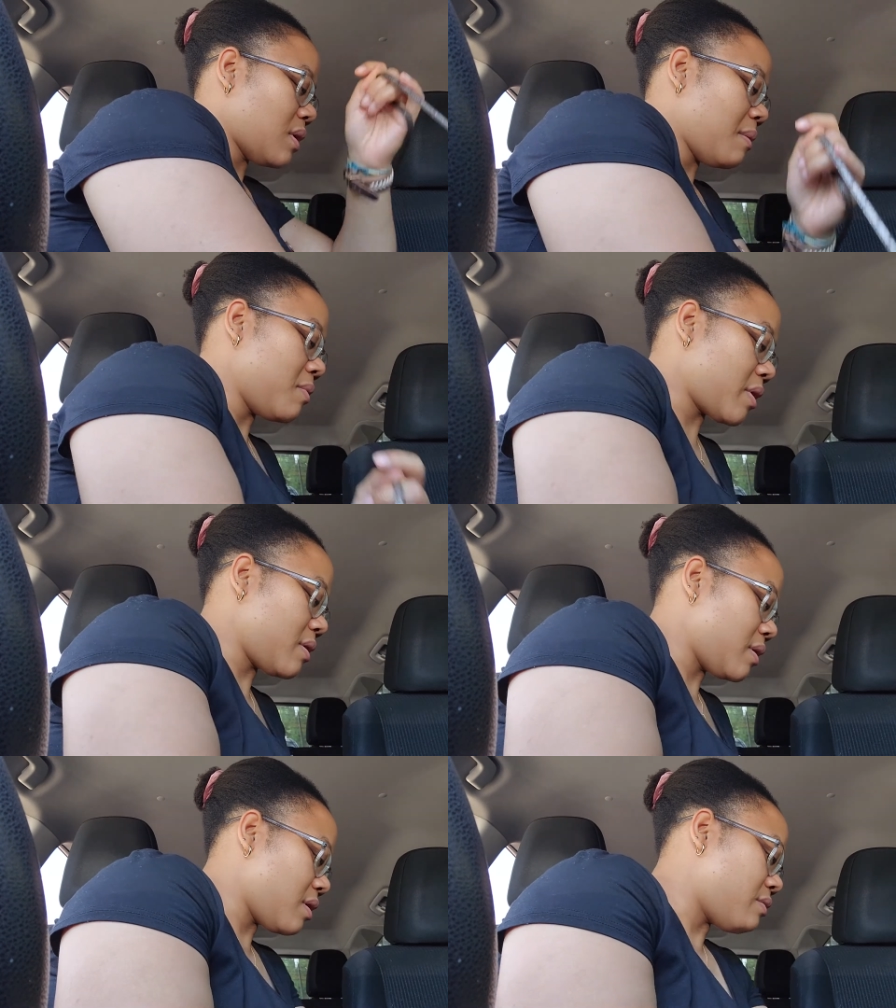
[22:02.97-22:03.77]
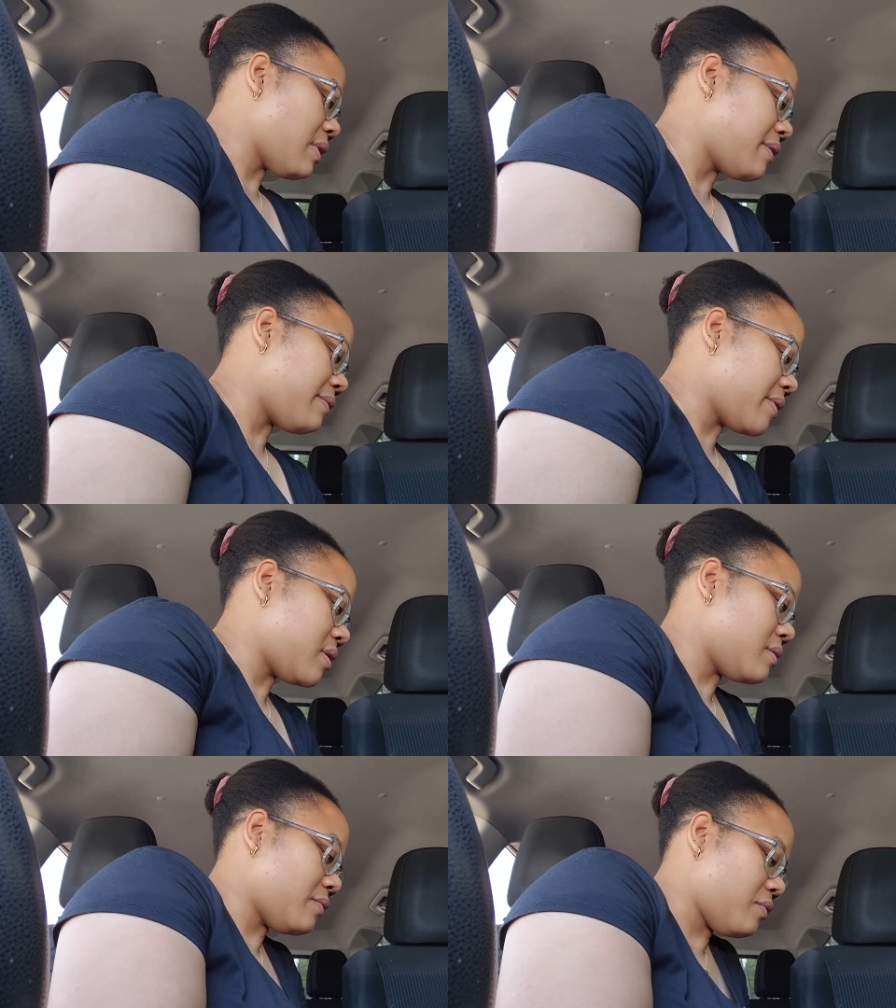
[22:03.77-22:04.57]
I'm looking there in
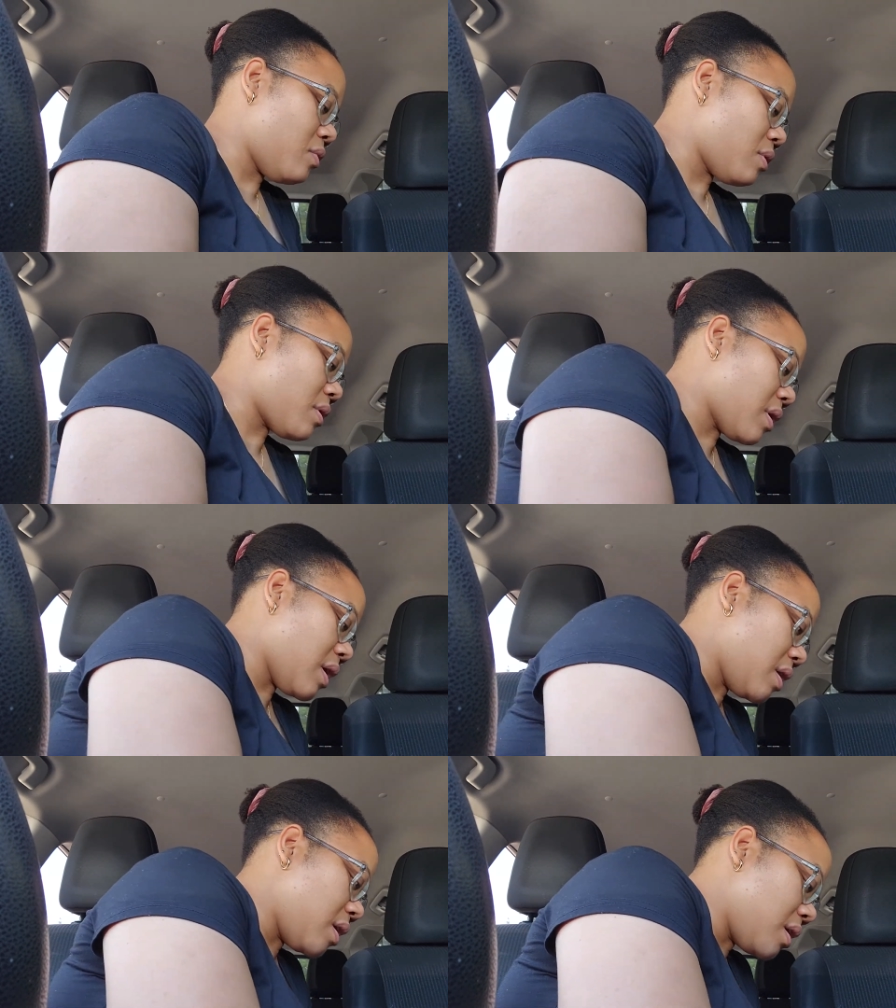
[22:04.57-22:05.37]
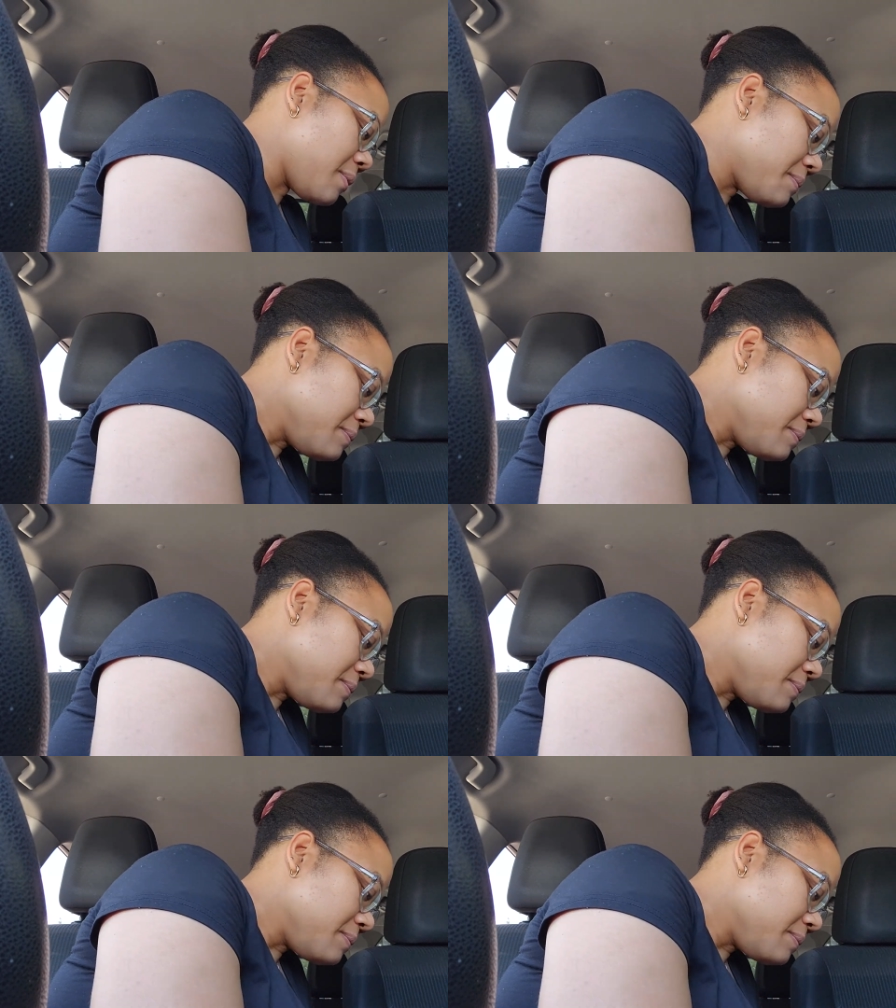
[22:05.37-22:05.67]
Redfin for any